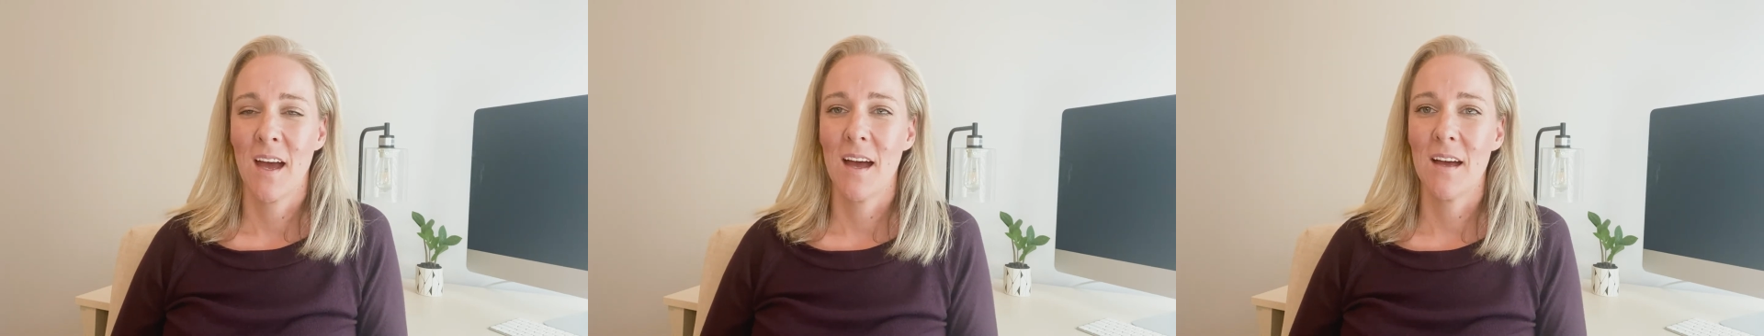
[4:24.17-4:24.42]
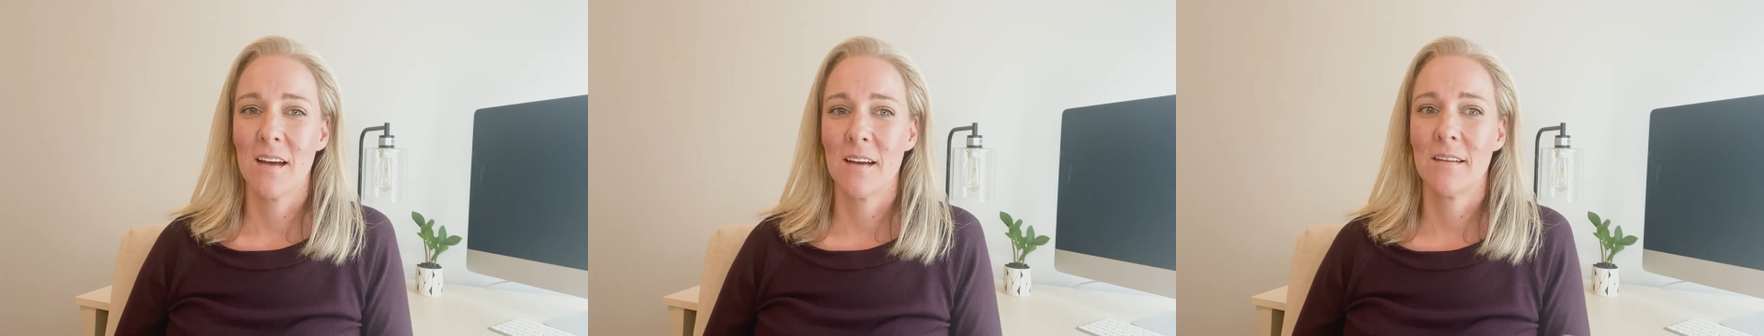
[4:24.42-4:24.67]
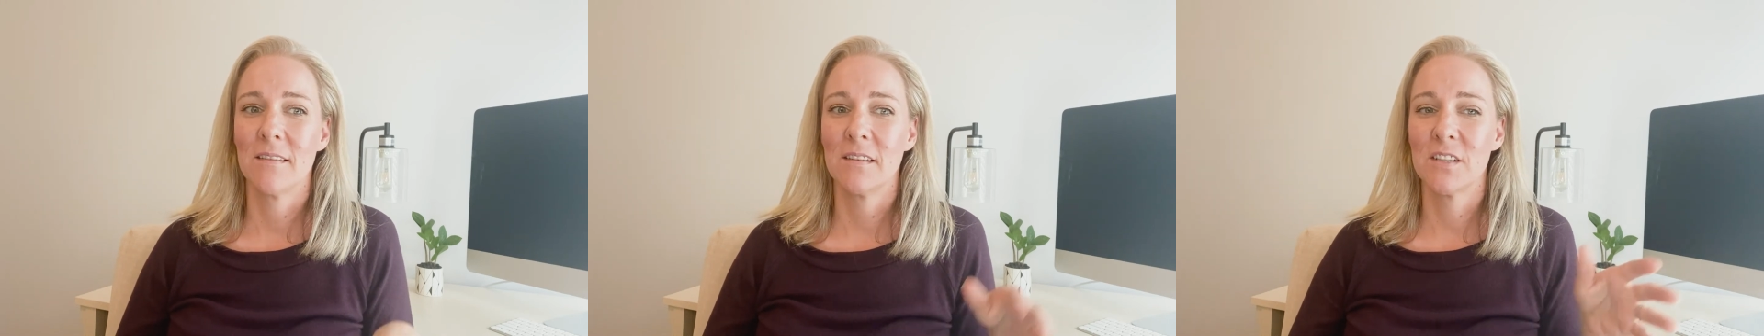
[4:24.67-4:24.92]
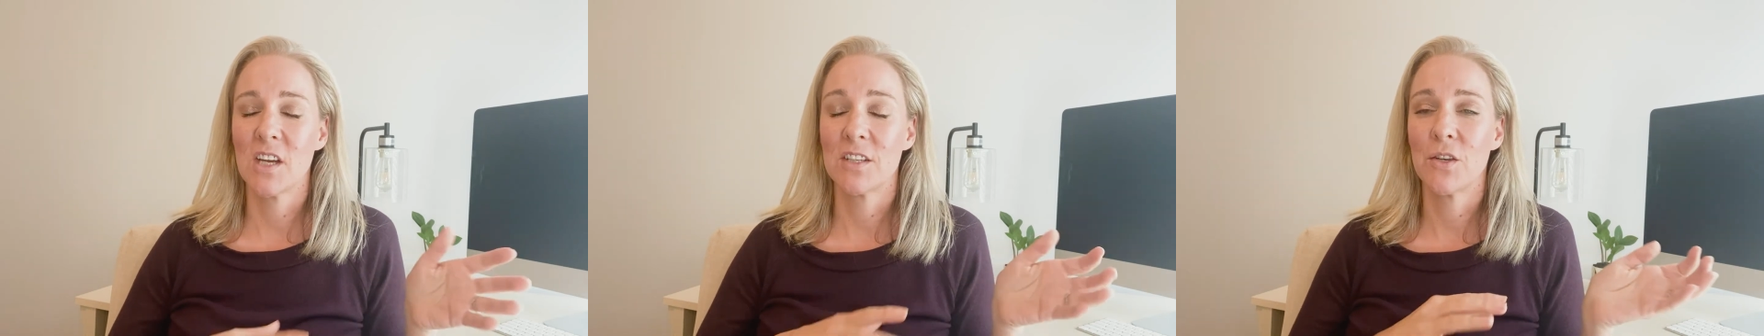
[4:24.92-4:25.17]
Le
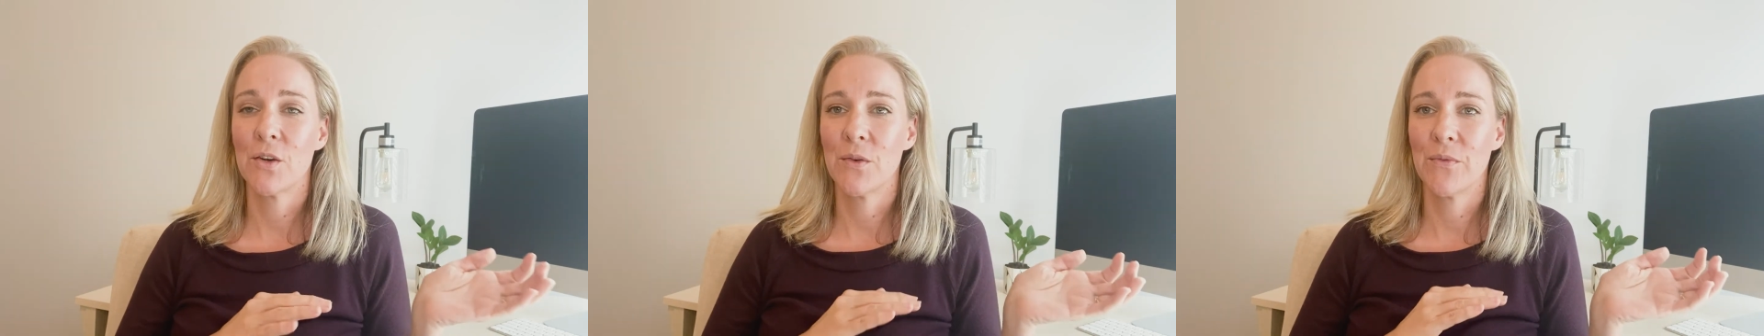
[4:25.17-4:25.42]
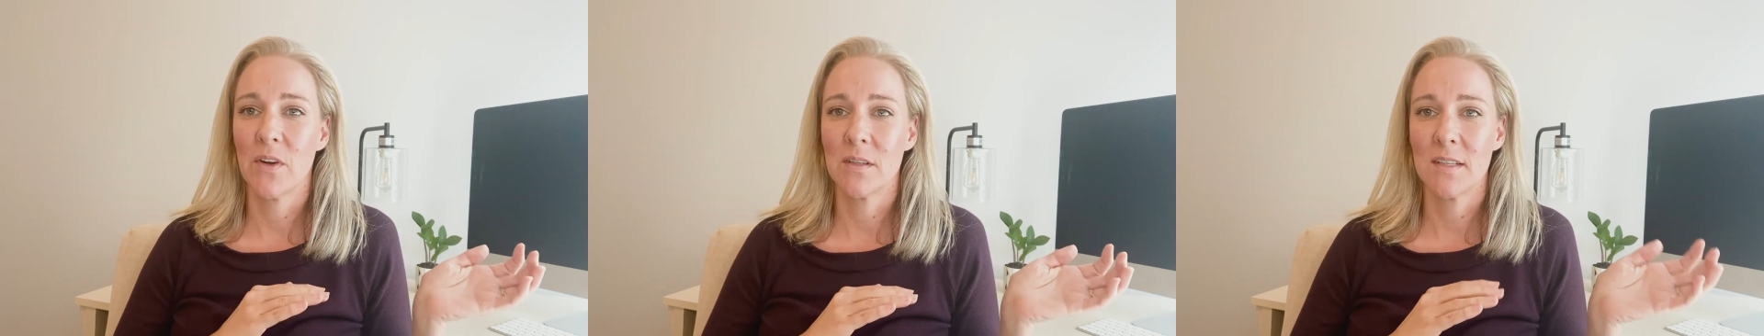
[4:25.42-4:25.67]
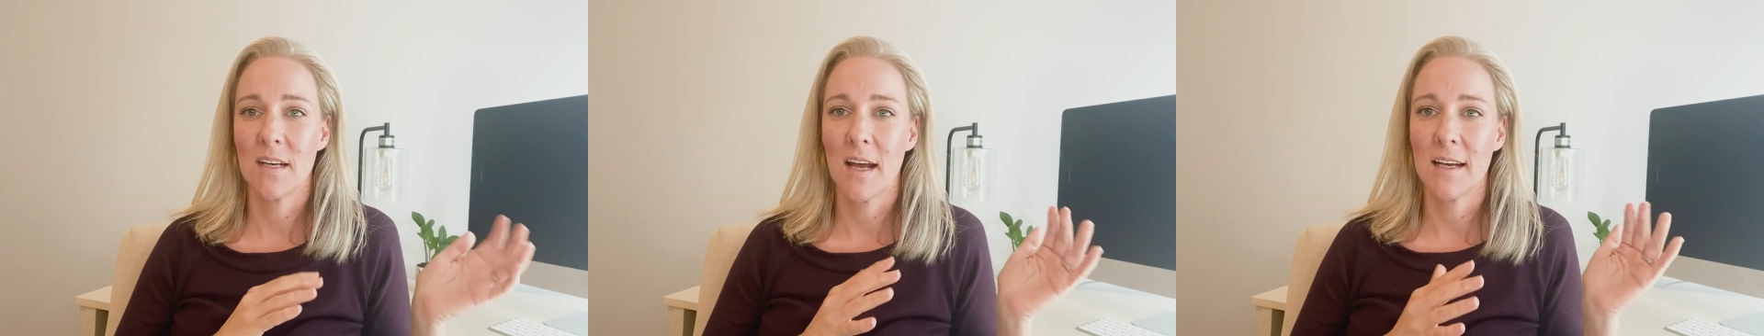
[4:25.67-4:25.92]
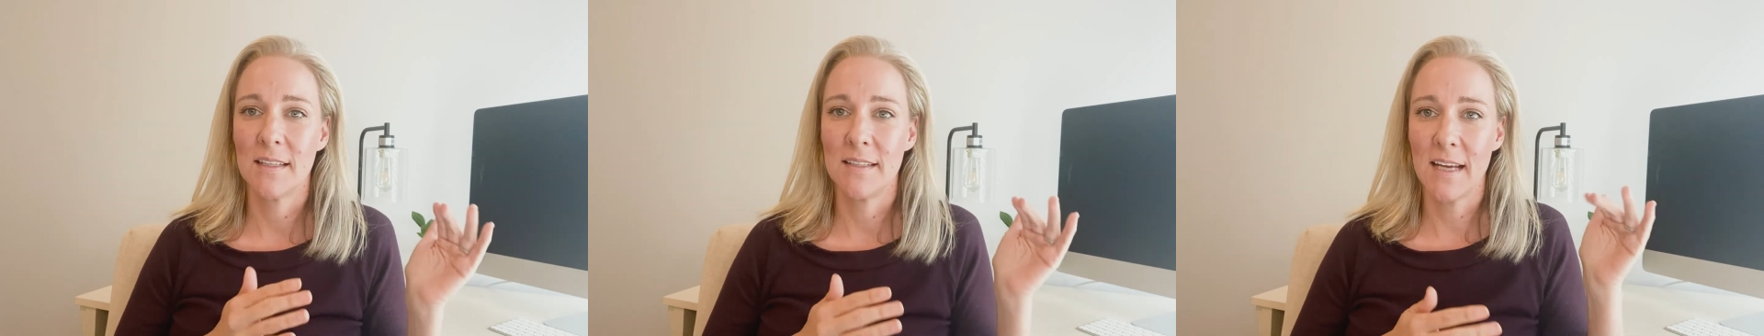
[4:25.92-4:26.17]
Chateau
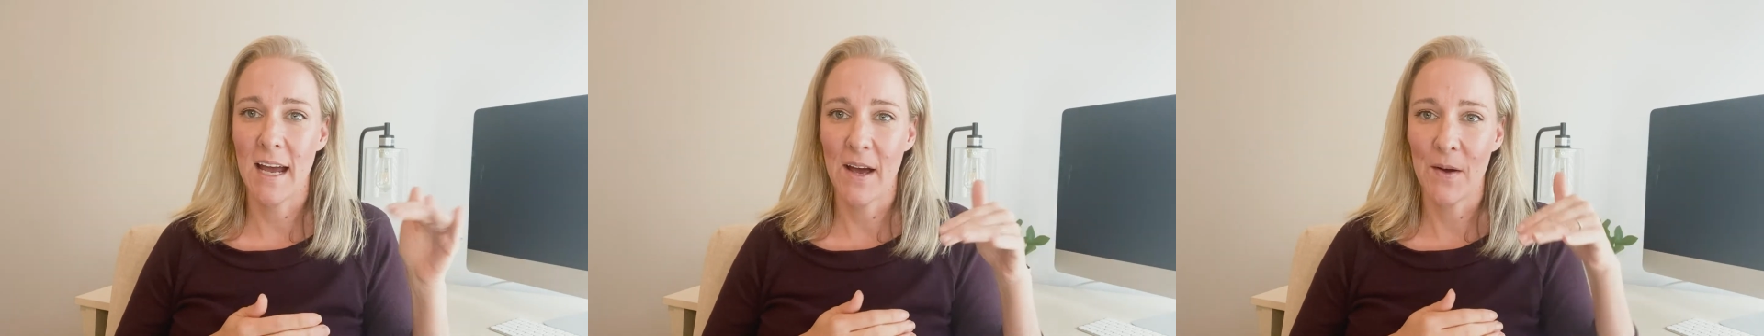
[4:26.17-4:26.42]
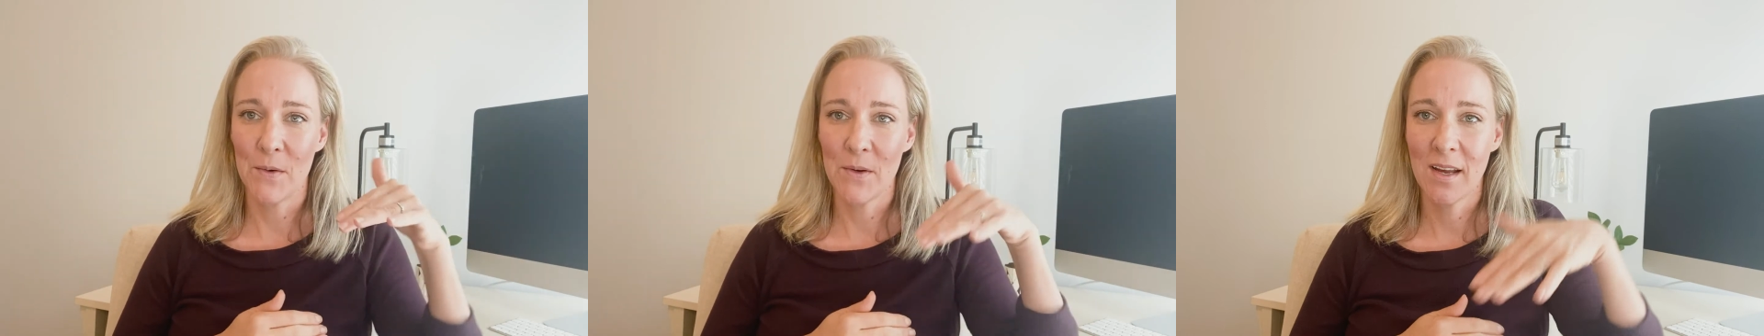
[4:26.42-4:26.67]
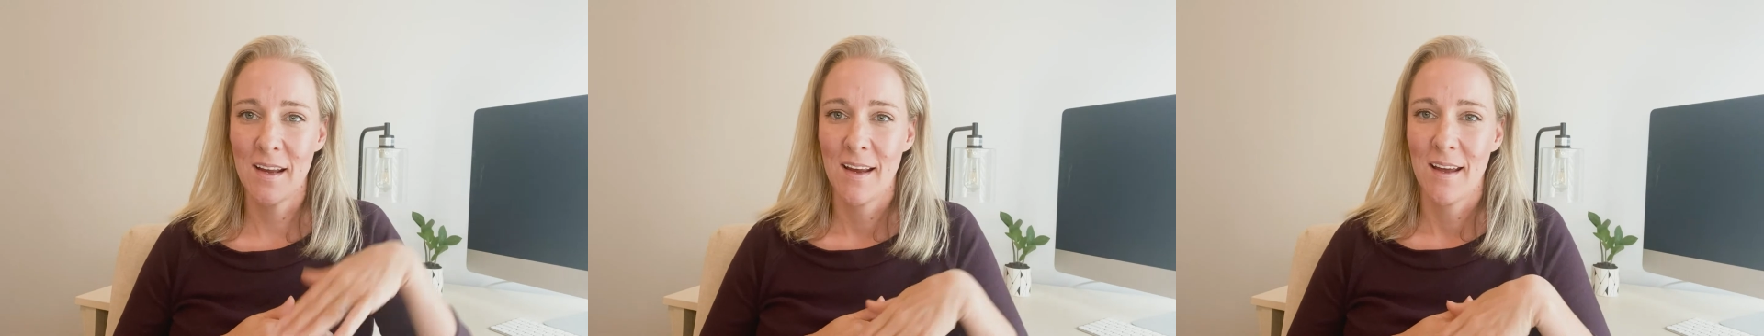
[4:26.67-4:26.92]
Frontenac down.